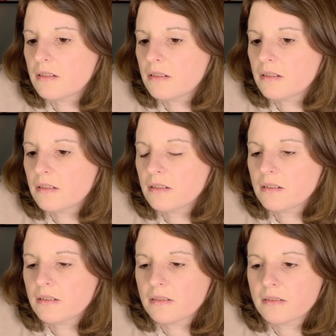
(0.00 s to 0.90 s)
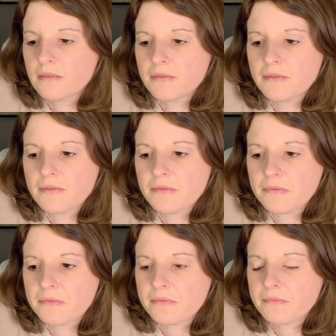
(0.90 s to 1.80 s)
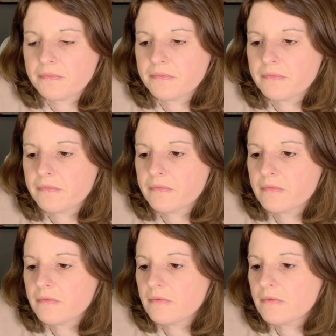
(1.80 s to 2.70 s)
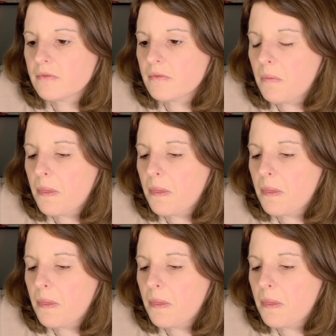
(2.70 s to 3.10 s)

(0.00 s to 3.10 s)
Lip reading: [no speech]